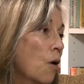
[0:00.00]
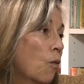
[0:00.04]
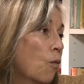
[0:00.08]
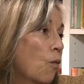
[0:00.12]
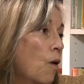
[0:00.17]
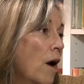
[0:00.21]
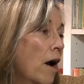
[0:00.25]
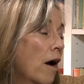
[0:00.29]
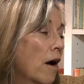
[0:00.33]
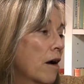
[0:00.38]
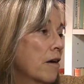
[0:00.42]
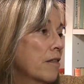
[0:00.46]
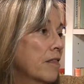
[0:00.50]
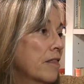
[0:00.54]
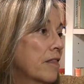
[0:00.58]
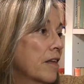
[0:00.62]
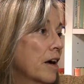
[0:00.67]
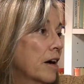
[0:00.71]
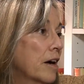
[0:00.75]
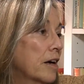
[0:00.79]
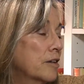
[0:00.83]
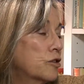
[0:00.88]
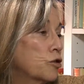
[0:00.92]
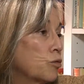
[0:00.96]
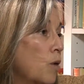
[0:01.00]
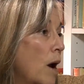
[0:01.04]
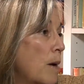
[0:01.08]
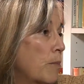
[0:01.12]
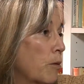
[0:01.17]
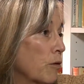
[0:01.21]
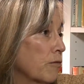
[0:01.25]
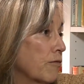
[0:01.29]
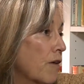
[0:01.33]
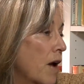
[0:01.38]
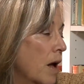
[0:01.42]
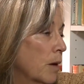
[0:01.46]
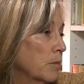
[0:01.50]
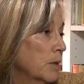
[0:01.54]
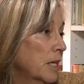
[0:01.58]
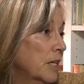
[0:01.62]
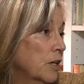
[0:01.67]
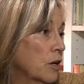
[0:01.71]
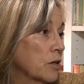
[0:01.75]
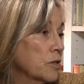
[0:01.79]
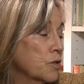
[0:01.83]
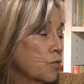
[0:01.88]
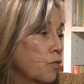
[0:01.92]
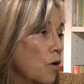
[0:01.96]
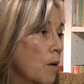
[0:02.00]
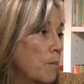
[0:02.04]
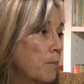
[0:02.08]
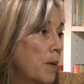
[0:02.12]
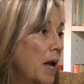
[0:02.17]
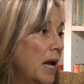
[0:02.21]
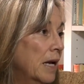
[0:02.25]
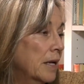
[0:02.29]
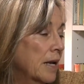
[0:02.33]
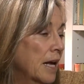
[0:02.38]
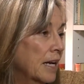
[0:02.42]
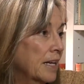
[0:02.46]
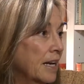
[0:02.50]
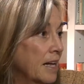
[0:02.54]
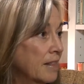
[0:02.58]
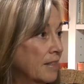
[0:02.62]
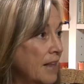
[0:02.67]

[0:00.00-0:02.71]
where the Draper family goes for a picnic